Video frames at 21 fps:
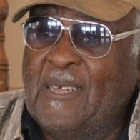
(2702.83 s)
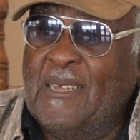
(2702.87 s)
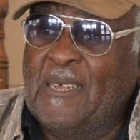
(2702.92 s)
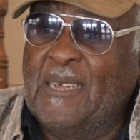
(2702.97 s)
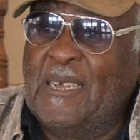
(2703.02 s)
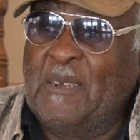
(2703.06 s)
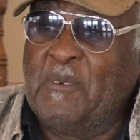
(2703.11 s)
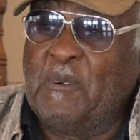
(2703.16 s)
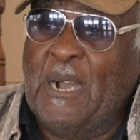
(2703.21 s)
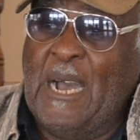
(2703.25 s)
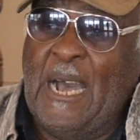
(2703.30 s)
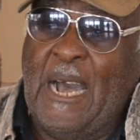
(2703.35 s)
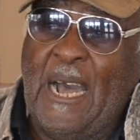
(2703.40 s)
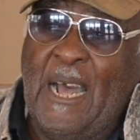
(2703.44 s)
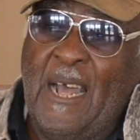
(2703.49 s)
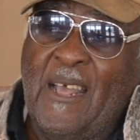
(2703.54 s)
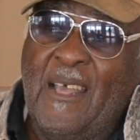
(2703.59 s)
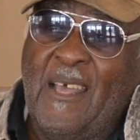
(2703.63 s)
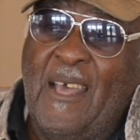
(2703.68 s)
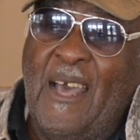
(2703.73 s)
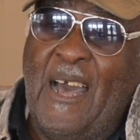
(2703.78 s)

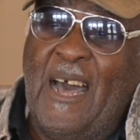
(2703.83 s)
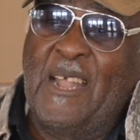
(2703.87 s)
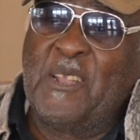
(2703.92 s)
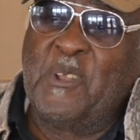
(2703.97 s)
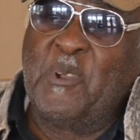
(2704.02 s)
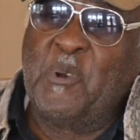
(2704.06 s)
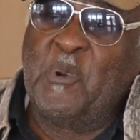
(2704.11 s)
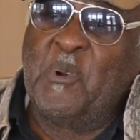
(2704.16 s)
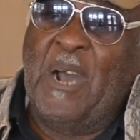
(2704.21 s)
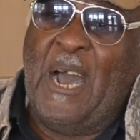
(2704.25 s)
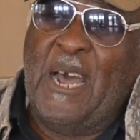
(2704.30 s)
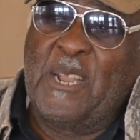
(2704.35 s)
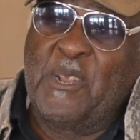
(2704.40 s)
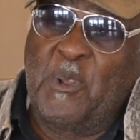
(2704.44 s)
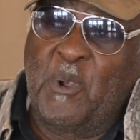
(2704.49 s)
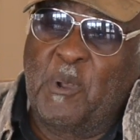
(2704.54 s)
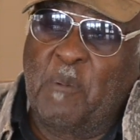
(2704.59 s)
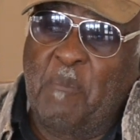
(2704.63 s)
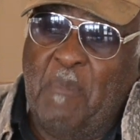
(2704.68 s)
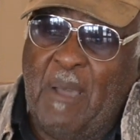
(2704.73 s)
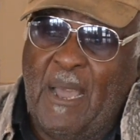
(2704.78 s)
Well, I
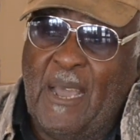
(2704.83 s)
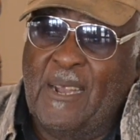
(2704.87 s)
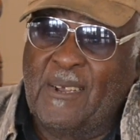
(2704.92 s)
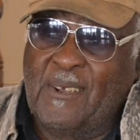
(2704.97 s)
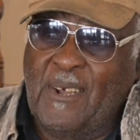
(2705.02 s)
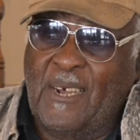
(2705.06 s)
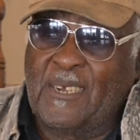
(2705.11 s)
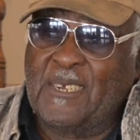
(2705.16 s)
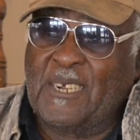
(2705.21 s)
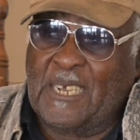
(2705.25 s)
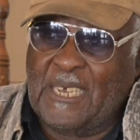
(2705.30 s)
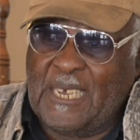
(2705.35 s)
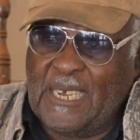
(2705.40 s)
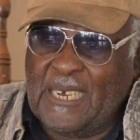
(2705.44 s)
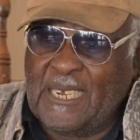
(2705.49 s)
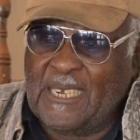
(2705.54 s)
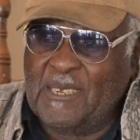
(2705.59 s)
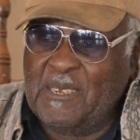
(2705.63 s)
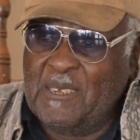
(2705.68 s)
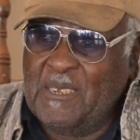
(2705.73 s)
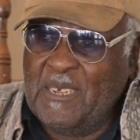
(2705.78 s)
know the man done the killing.